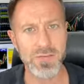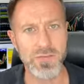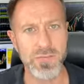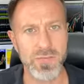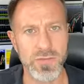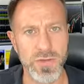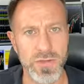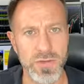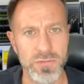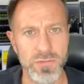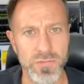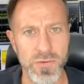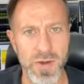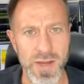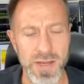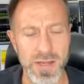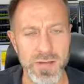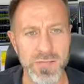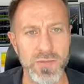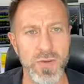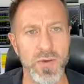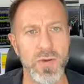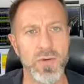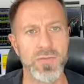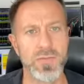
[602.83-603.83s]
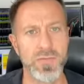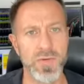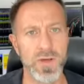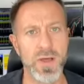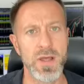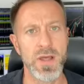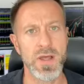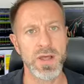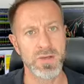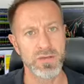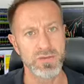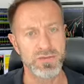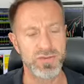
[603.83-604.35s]
entering trades off
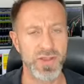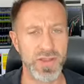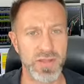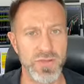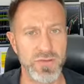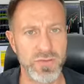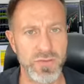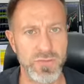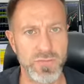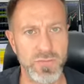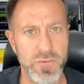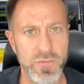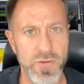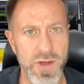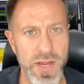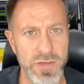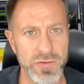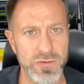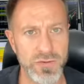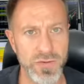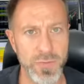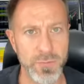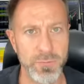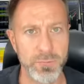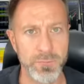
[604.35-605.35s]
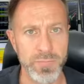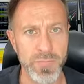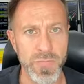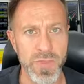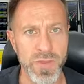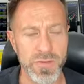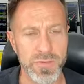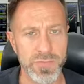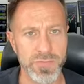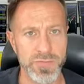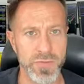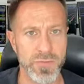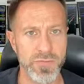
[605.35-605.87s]
a change of direction.
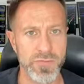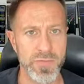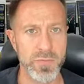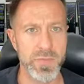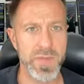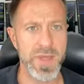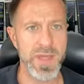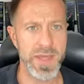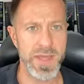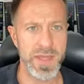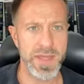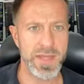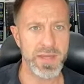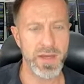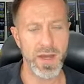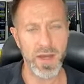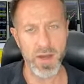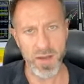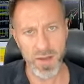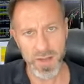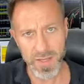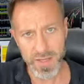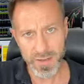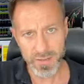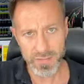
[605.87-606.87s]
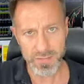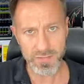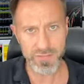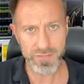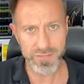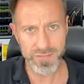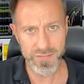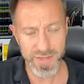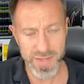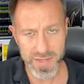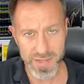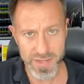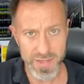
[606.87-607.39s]
So for me, I can
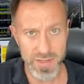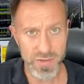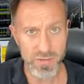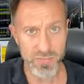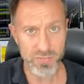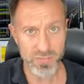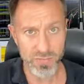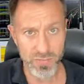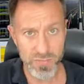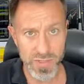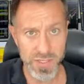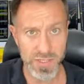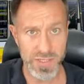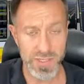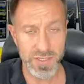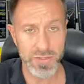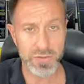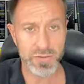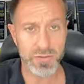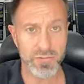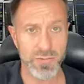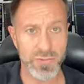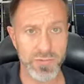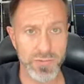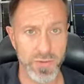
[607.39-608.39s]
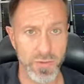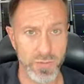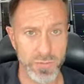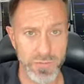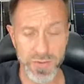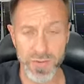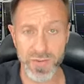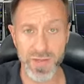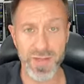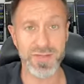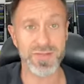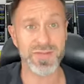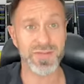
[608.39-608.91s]
see really good
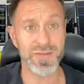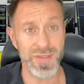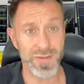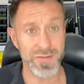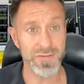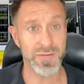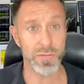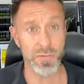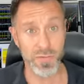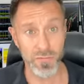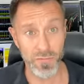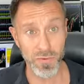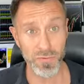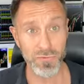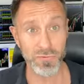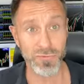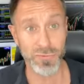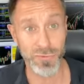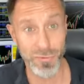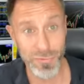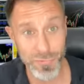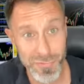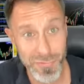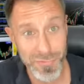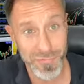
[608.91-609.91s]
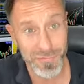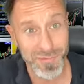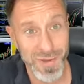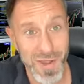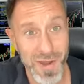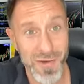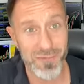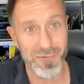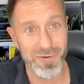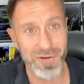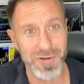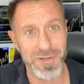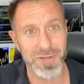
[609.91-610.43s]
results, and I can see some of our students
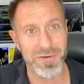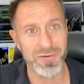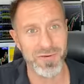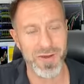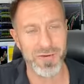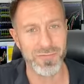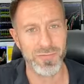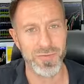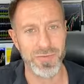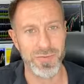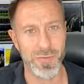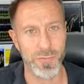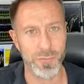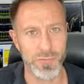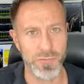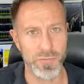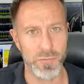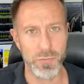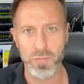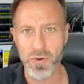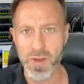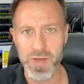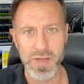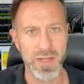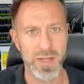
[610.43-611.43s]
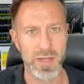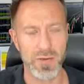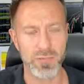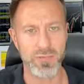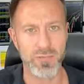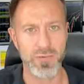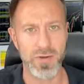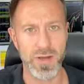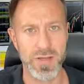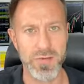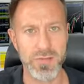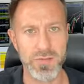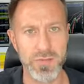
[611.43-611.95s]
get really great results on
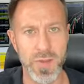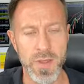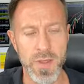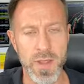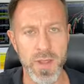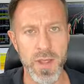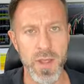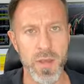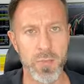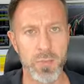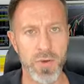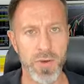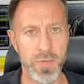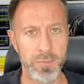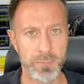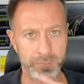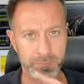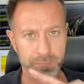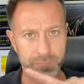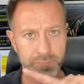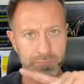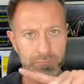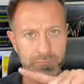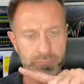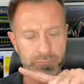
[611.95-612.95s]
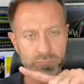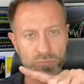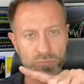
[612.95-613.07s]
breakout trades, but